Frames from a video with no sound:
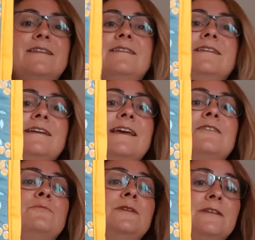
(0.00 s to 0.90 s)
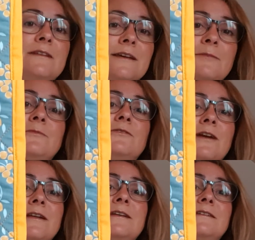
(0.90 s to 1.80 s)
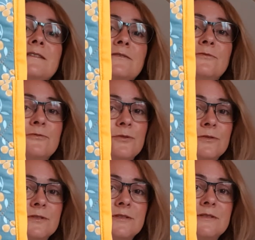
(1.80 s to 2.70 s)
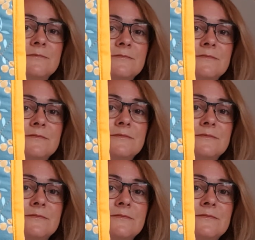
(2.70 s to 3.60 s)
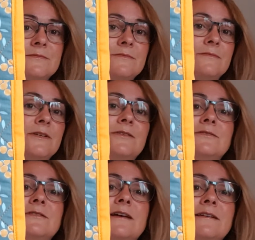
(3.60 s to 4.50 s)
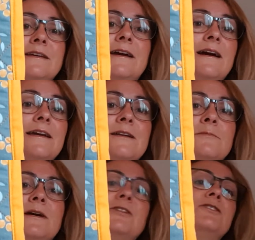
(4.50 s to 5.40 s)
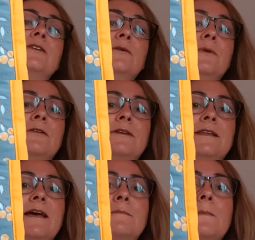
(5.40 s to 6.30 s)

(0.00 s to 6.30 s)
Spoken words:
that gave me the name Granny's Frocks, because yeah, I can imagine her wearing that.